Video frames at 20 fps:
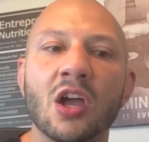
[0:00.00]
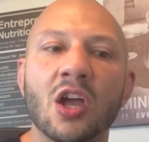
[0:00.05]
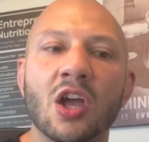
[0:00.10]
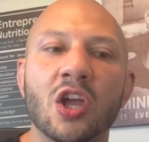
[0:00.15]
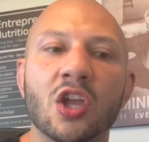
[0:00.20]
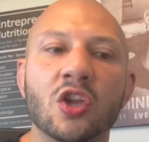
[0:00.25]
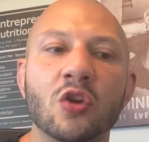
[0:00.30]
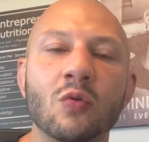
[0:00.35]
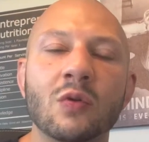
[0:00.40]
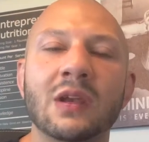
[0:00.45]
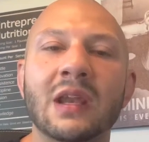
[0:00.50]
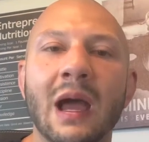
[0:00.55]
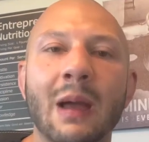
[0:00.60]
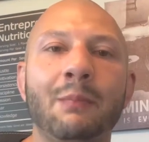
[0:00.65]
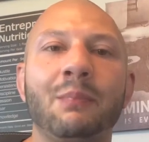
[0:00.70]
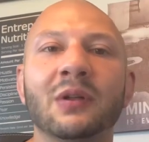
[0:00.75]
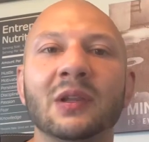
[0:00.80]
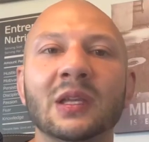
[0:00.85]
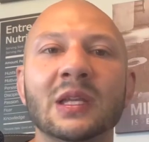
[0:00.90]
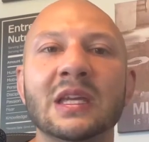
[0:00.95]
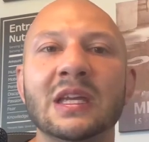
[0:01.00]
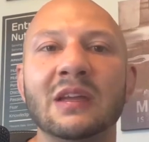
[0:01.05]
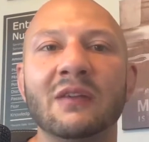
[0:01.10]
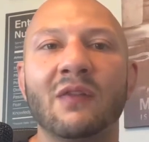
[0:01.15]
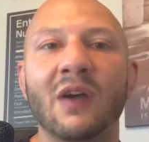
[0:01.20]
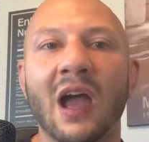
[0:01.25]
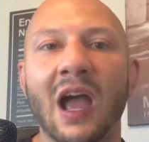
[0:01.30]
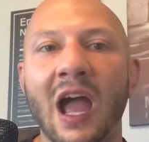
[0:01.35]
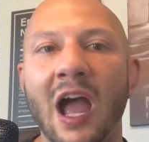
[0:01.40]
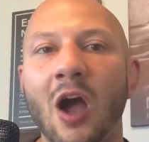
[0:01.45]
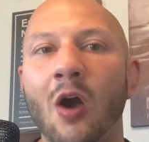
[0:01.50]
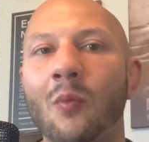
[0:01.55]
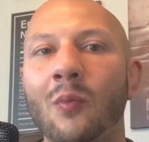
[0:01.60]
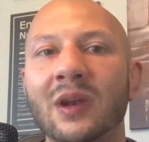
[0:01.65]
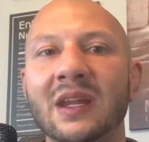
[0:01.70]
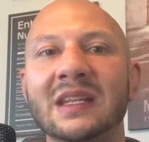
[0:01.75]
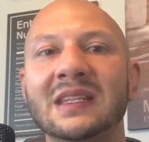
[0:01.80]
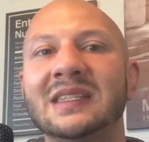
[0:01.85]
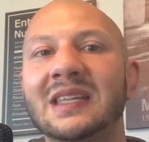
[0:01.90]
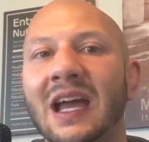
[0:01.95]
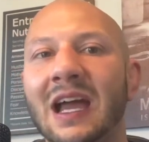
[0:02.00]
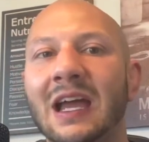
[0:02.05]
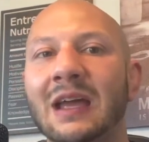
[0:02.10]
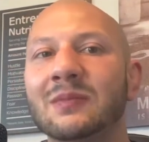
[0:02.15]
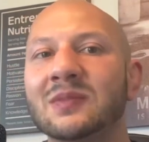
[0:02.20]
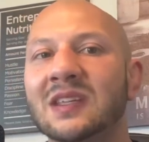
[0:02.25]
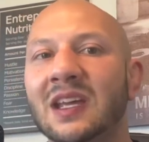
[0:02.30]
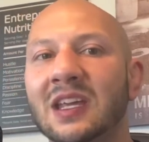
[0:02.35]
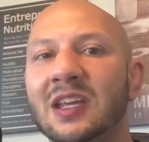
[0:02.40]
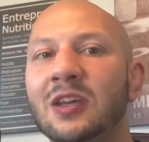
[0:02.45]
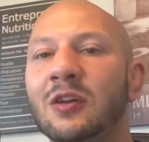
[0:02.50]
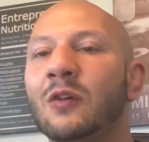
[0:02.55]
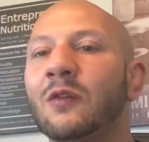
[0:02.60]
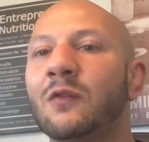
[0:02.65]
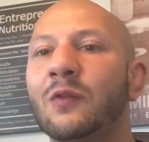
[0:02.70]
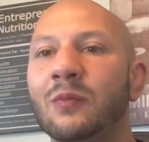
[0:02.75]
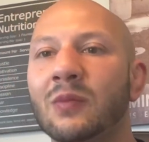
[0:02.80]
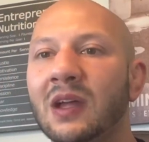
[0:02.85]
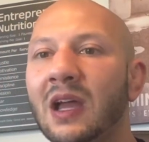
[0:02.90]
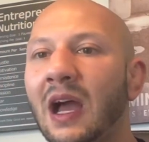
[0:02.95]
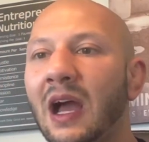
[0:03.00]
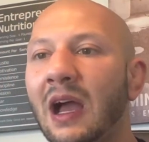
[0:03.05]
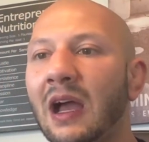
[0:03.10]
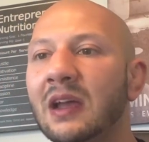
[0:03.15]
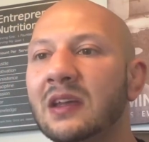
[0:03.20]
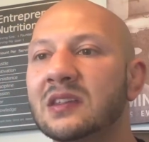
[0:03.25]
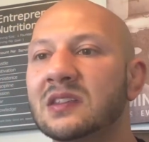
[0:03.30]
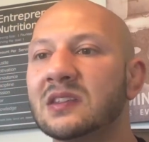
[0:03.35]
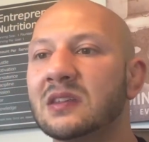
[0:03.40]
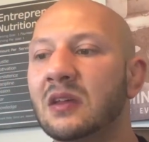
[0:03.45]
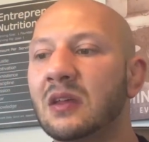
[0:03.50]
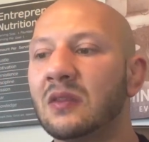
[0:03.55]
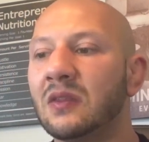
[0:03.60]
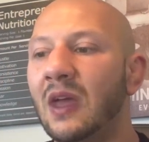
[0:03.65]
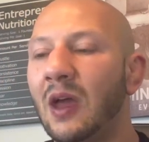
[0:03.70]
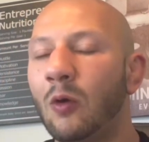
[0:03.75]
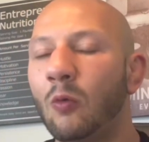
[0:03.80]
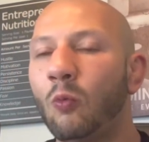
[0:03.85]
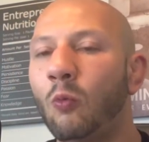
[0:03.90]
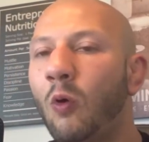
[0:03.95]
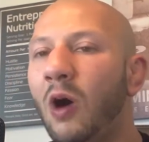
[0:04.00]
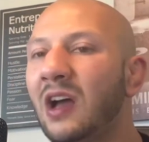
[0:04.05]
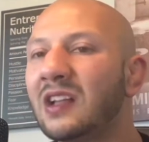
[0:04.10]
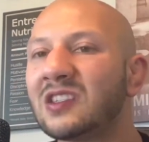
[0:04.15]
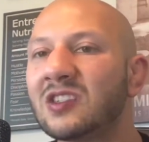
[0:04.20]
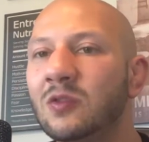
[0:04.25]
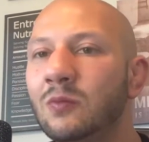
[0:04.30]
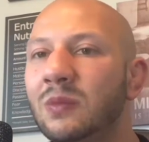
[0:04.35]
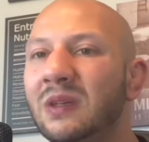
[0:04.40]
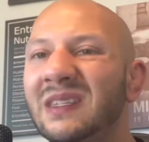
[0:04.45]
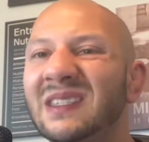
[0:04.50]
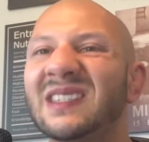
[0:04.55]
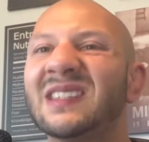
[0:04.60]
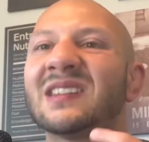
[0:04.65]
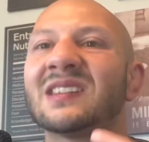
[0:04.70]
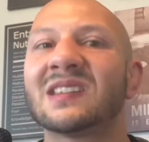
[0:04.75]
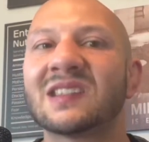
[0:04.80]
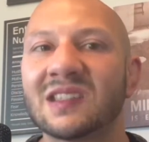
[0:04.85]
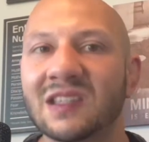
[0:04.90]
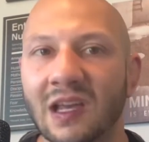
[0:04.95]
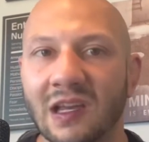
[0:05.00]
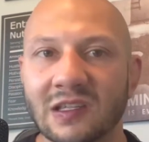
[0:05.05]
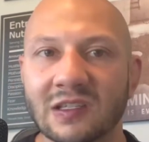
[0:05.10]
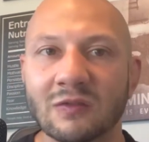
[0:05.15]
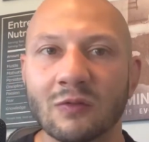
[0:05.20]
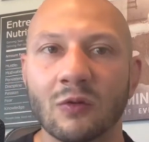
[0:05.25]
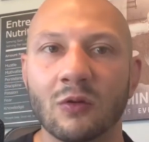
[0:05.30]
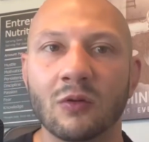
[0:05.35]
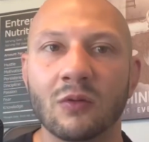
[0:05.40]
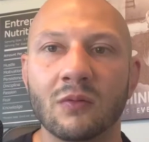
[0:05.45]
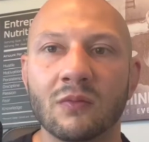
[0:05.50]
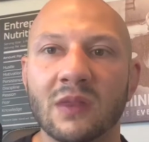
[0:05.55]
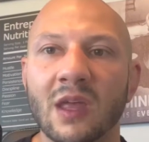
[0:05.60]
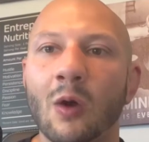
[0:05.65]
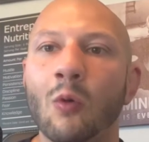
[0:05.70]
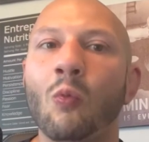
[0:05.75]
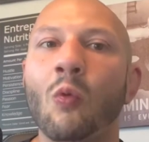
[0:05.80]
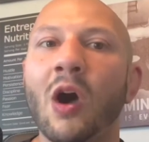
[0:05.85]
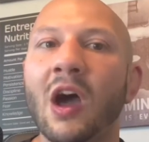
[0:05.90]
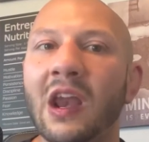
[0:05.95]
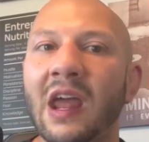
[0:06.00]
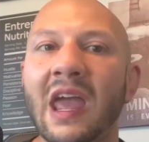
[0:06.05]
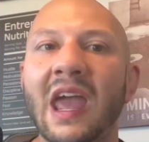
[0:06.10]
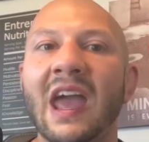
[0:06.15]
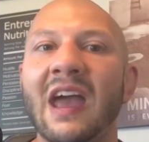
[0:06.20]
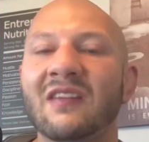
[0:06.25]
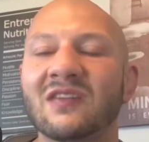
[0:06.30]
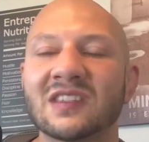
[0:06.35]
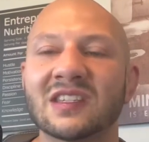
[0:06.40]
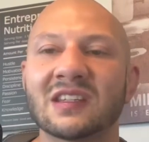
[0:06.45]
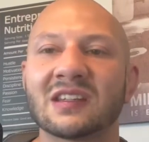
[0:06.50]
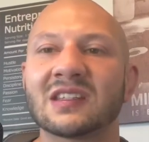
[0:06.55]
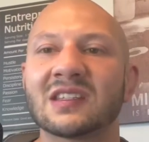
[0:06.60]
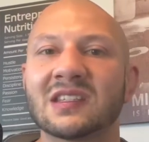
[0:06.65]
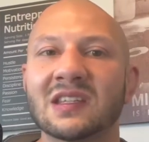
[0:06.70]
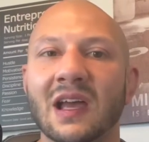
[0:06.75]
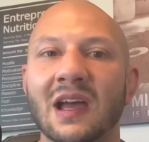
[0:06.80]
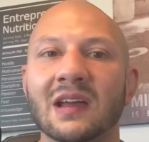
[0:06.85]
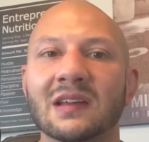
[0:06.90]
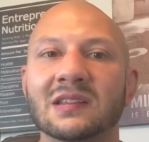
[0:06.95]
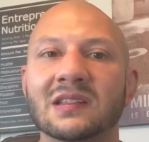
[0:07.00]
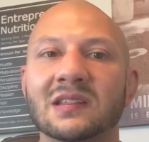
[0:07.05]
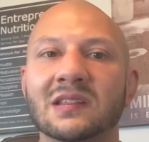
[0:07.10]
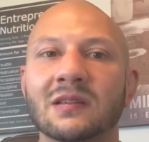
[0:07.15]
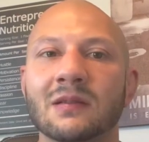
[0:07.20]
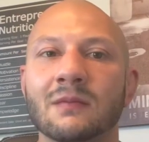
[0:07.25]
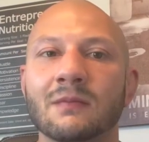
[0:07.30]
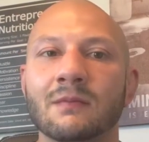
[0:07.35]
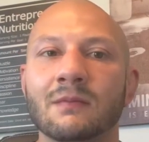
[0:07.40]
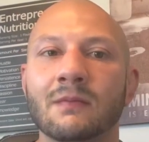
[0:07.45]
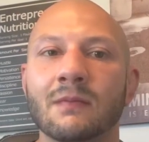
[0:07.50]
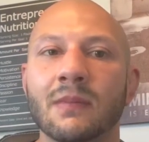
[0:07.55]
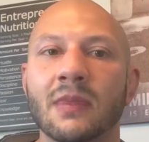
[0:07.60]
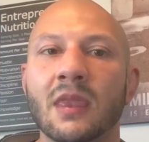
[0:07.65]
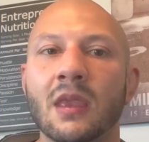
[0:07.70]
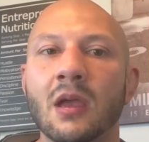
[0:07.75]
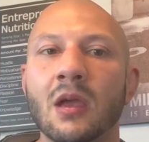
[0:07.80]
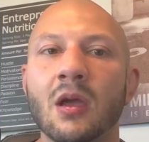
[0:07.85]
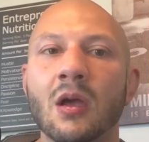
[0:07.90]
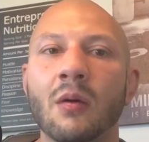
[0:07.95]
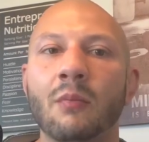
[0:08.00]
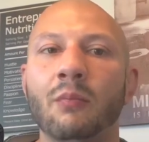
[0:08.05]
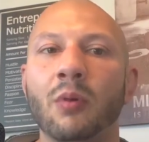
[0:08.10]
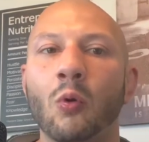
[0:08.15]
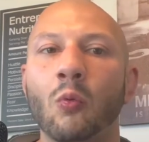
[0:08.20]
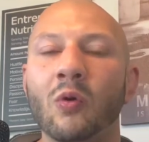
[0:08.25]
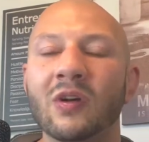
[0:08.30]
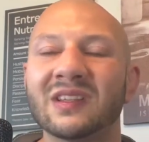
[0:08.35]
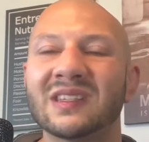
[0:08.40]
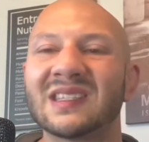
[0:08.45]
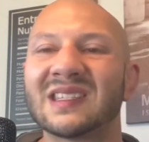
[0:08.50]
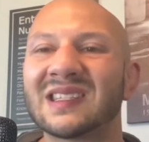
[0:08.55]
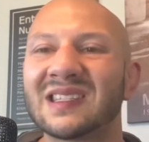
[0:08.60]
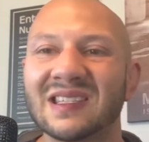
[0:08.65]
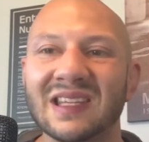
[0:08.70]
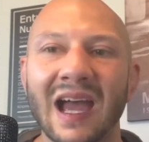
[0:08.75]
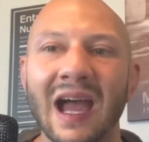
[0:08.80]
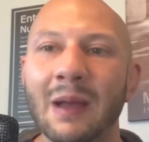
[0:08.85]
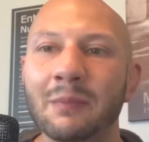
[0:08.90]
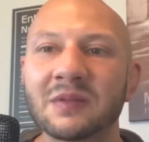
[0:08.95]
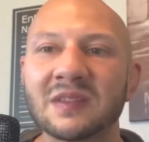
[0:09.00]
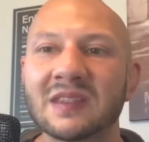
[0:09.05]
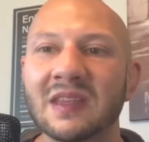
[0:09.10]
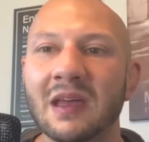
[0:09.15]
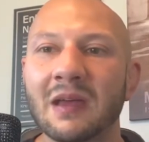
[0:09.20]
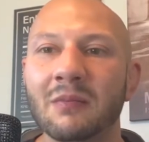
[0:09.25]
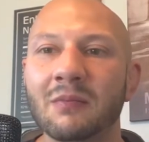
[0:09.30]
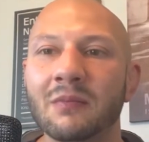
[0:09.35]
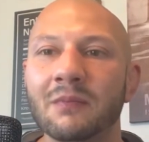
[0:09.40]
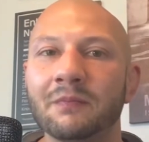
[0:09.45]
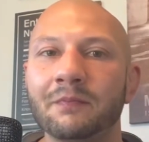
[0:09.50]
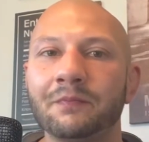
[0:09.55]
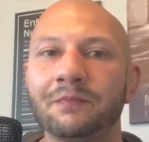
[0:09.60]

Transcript: You would not believe how many times I hear from guys that want to be successful, that want to have success, but what stops them